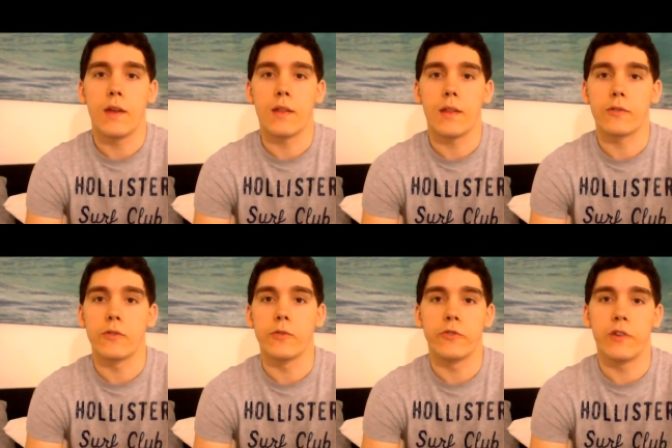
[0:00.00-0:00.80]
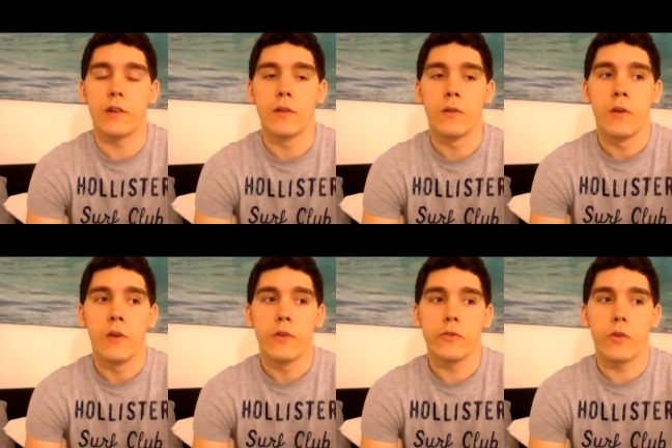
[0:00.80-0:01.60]
and lactose gene.
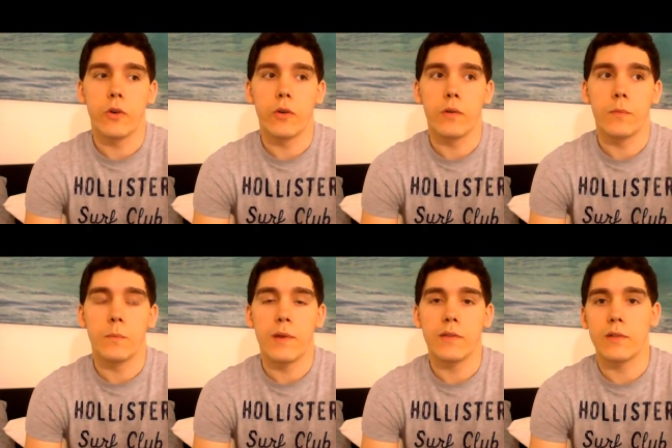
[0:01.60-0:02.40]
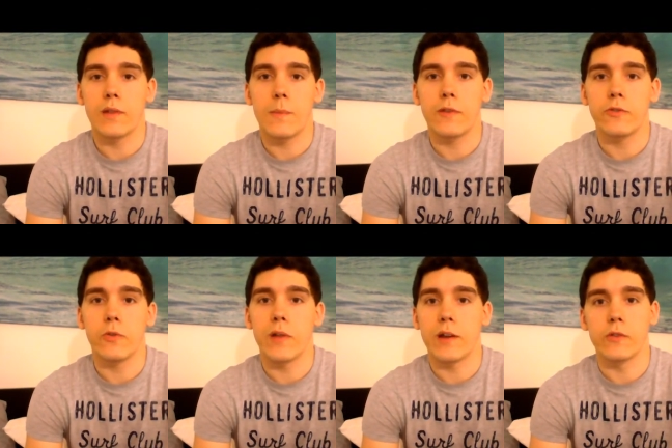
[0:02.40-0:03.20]
So basically it makes
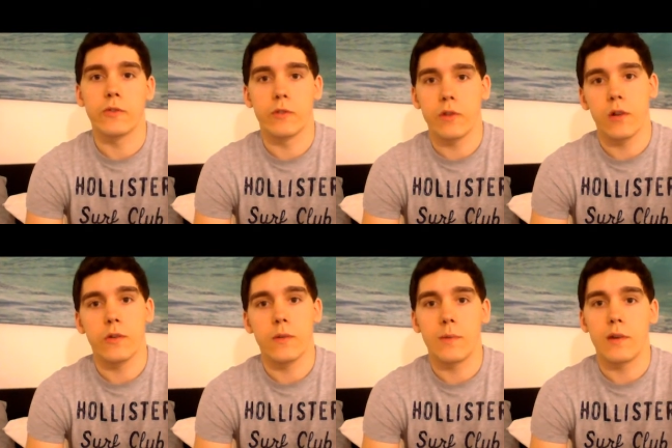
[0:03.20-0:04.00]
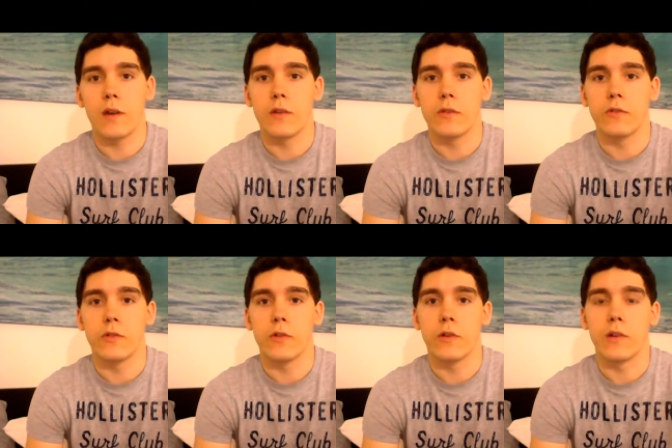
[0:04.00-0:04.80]
you lactose intolerant
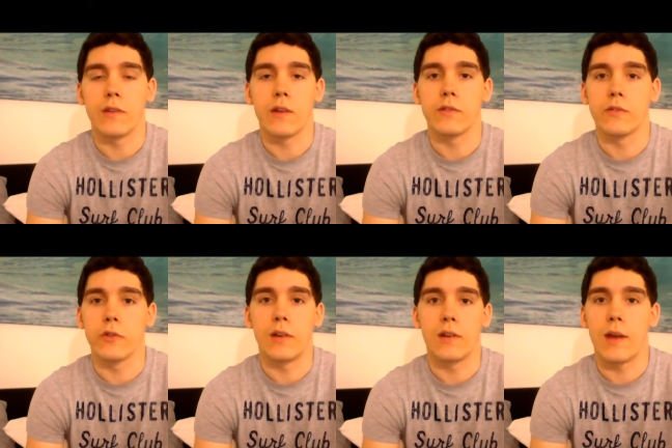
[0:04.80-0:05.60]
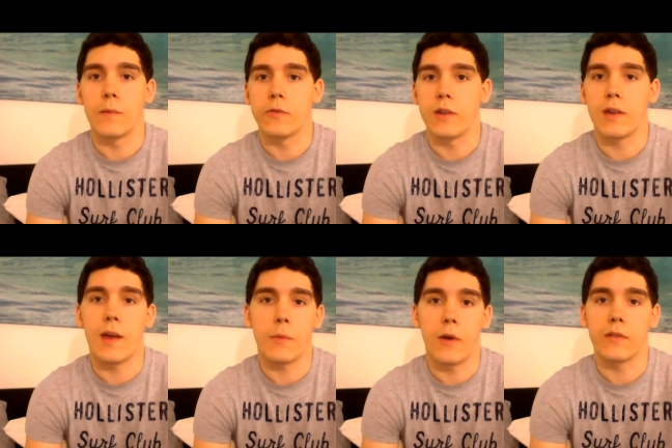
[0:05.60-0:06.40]
because your intestines are getting damaged and they
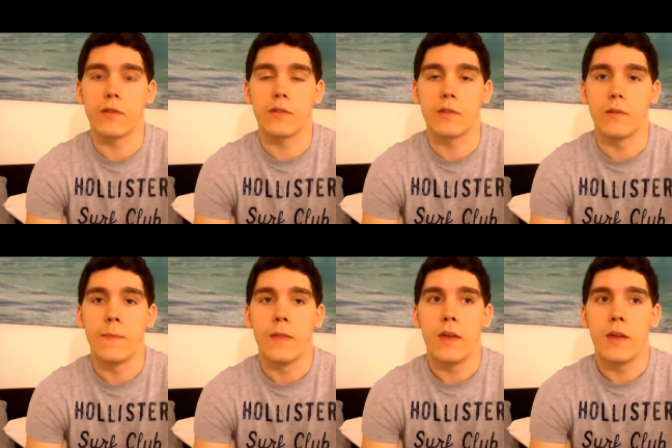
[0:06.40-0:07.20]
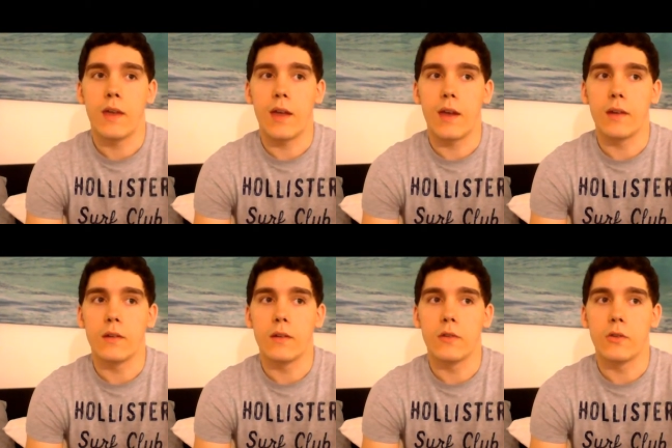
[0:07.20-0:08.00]
can't process it,
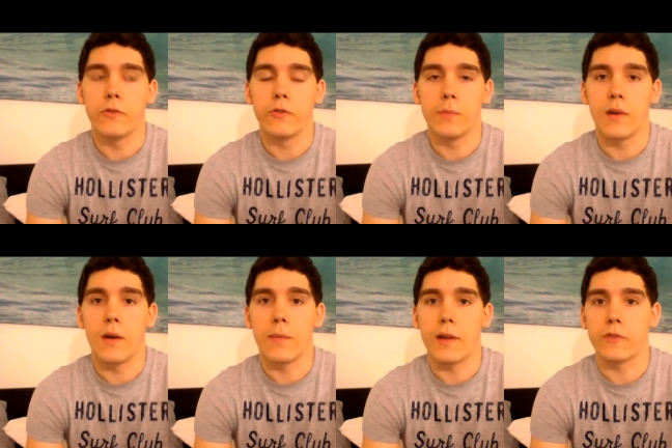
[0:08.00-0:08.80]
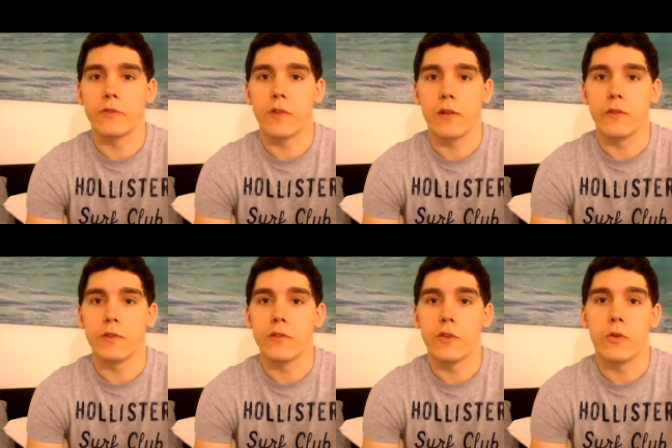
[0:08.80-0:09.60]
and you just become lactose
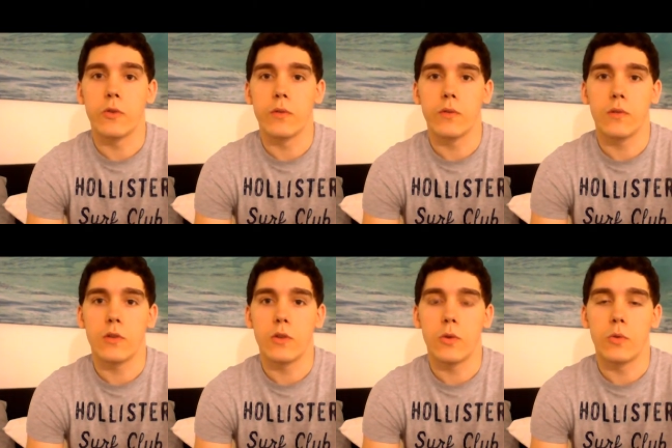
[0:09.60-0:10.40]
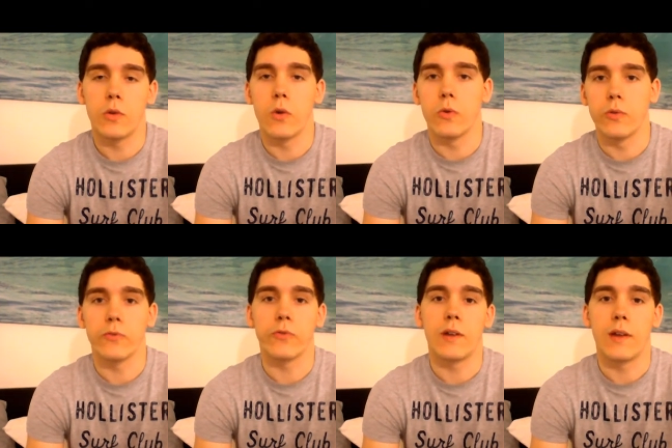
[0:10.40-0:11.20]
intolerant until you go
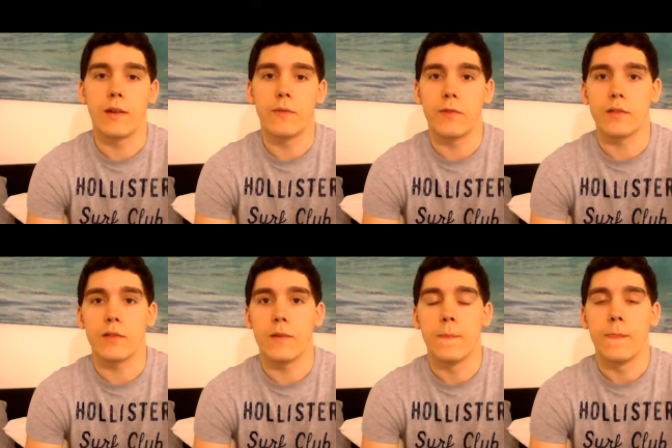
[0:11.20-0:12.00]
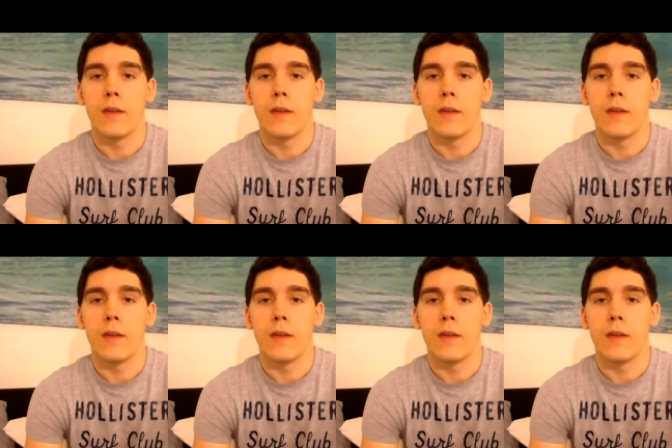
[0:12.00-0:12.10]
gluten-free and fix it.